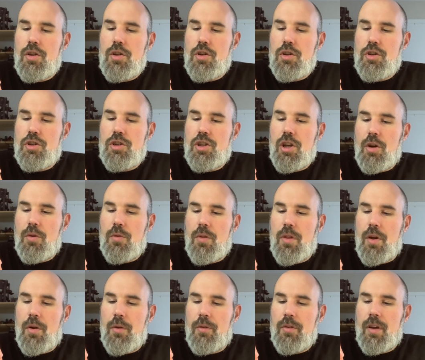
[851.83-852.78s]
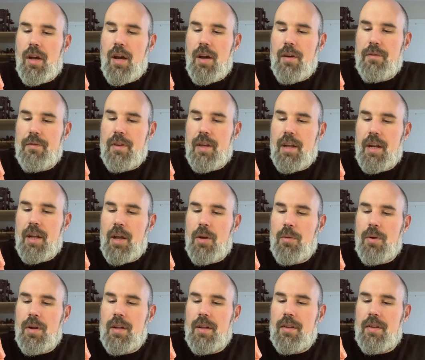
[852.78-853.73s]
show those off, and I
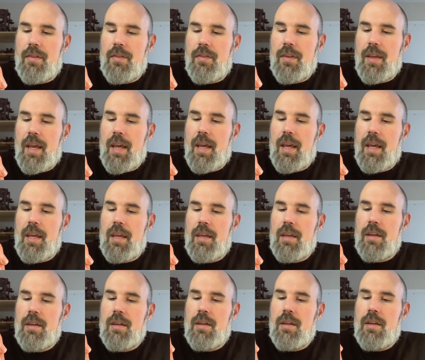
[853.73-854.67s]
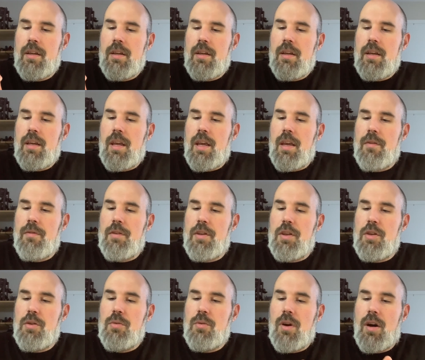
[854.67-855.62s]
wanted to say, if
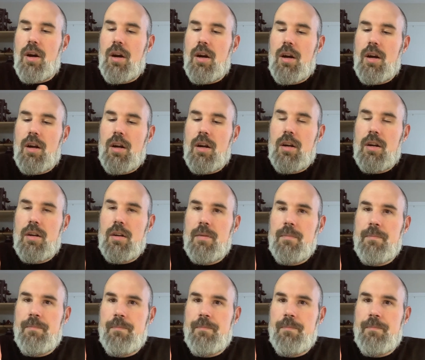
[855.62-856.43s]
you're